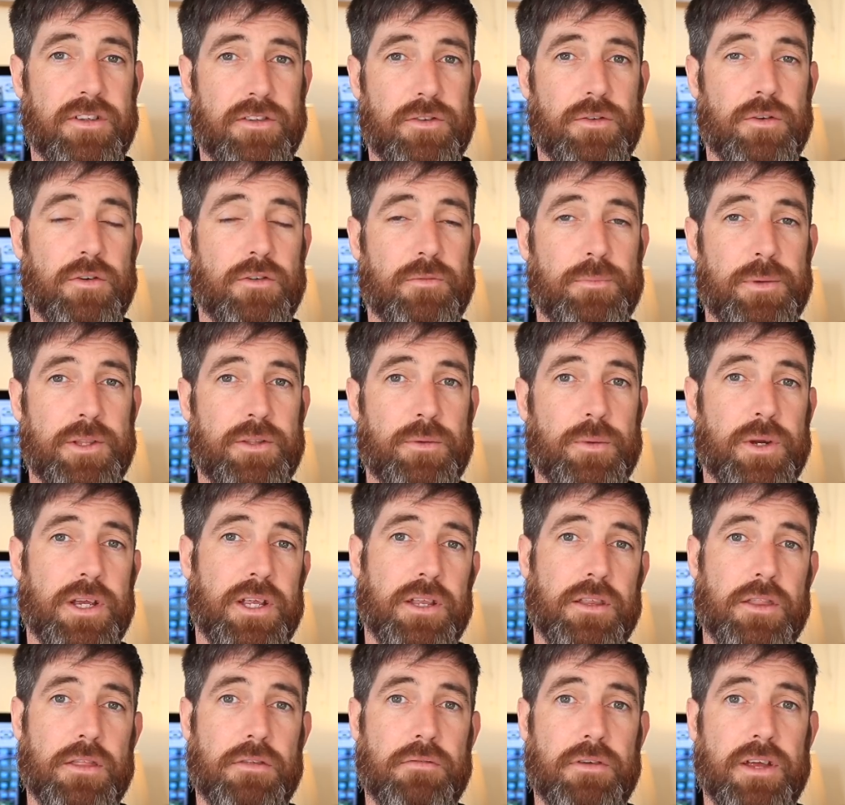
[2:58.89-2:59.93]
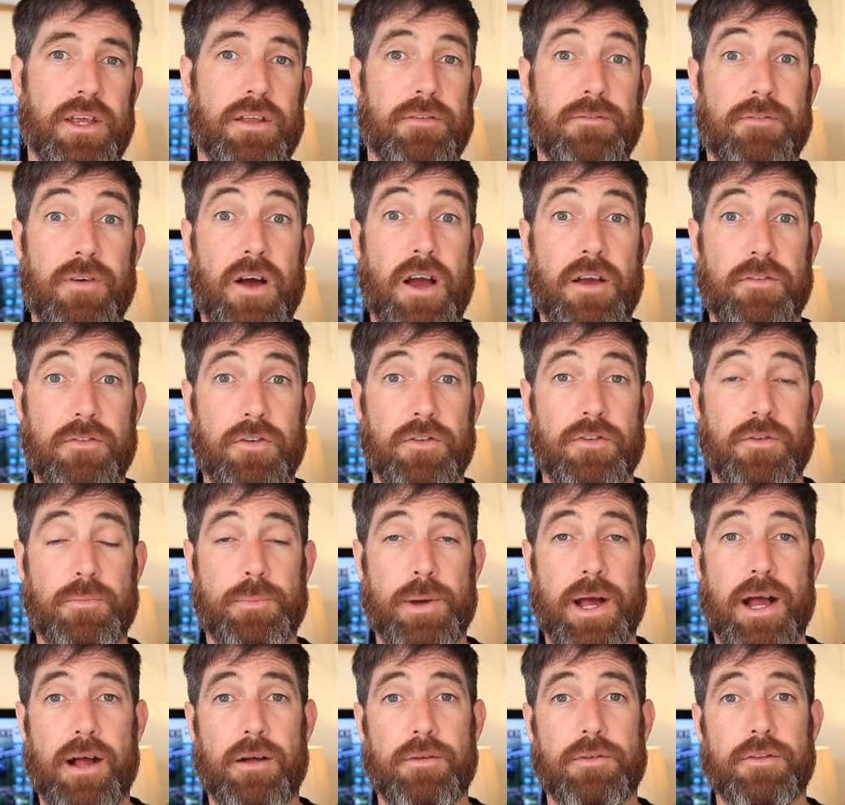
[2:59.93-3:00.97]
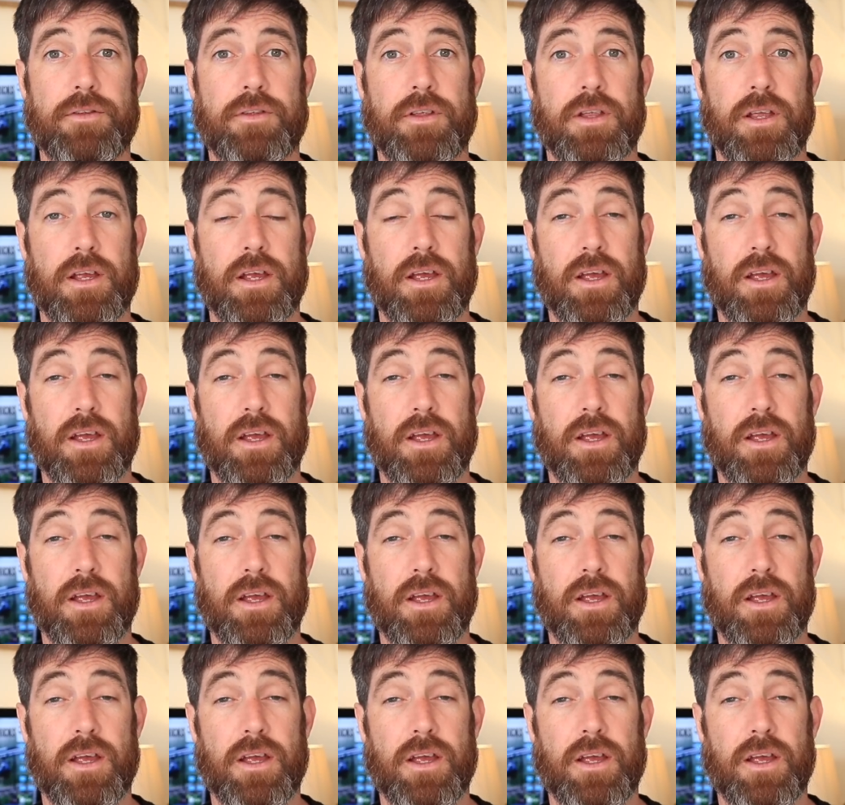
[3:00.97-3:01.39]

is sort of between £300 and £500,